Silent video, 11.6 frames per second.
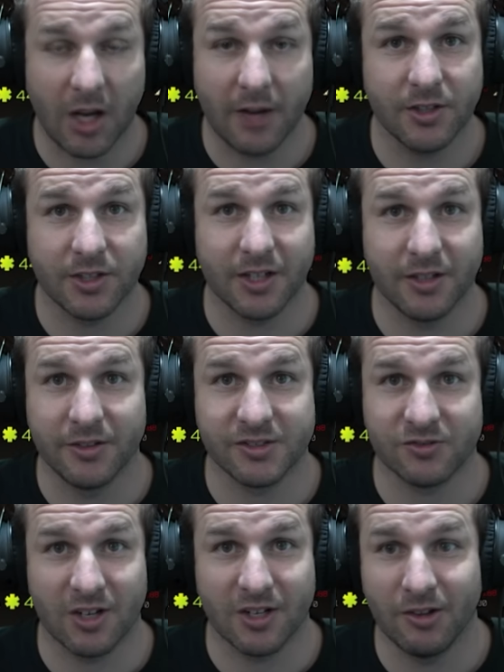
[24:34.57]
haven't done
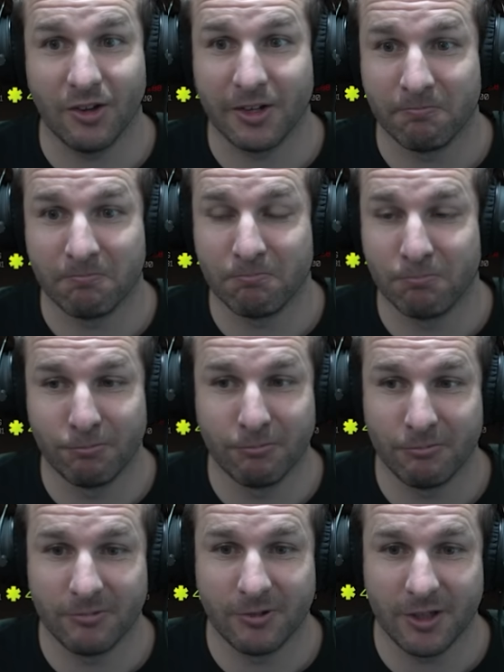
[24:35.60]
this run like
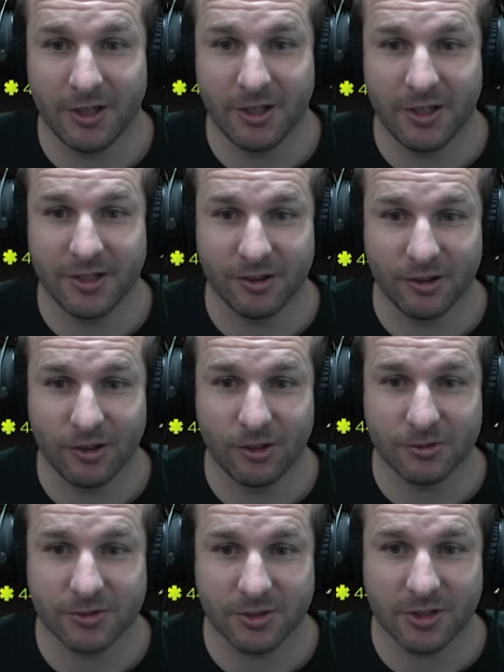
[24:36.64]
in a
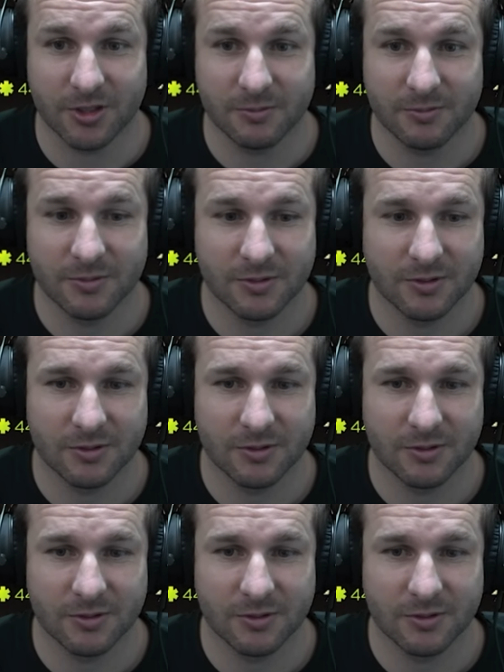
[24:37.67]
long time.